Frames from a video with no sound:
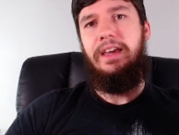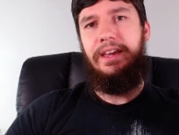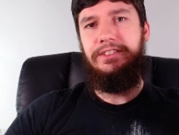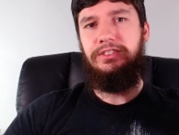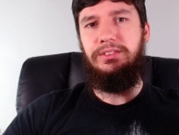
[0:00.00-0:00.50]

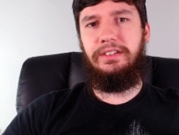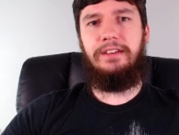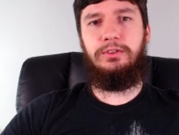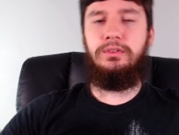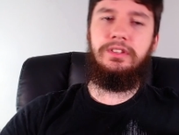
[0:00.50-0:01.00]
and you're still going
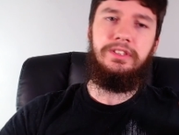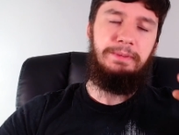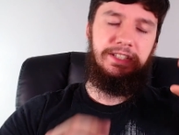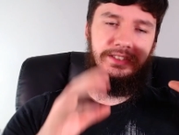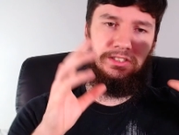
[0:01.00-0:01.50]
to have all of the
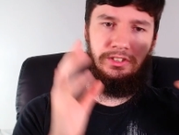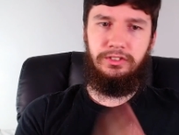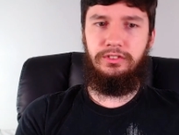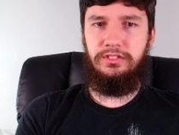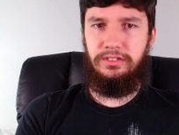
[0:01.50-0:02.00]
basic
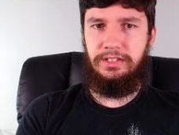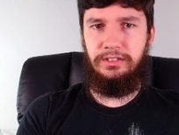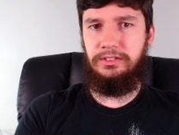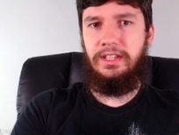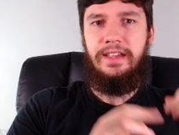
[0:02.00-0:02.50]
GNU
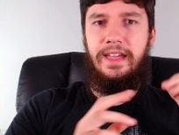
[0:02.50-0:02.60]
utils,